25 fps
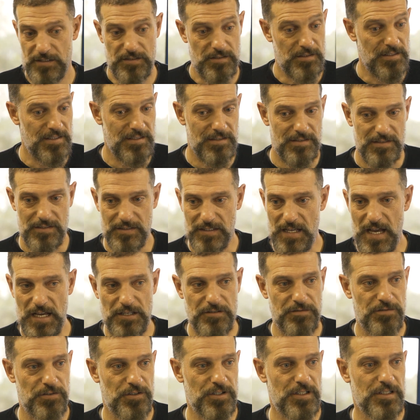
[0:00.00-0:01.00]
it's
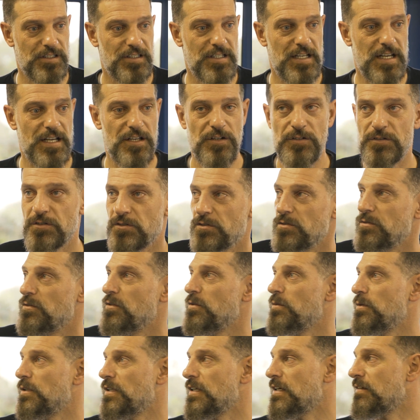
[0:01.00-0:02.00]
nice for a day or two
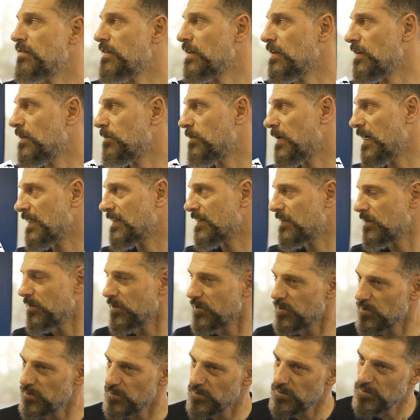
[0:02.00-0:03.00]
or whatever, but
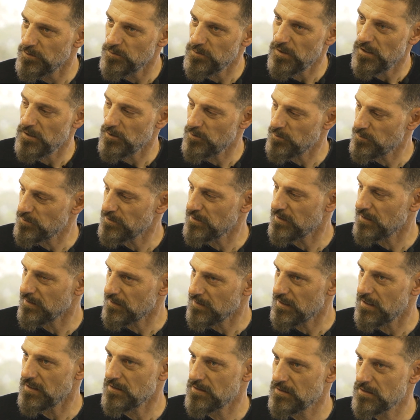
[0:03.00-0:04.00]
you are
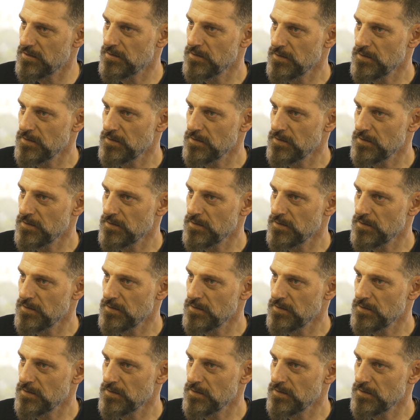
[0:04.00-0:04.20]
losing that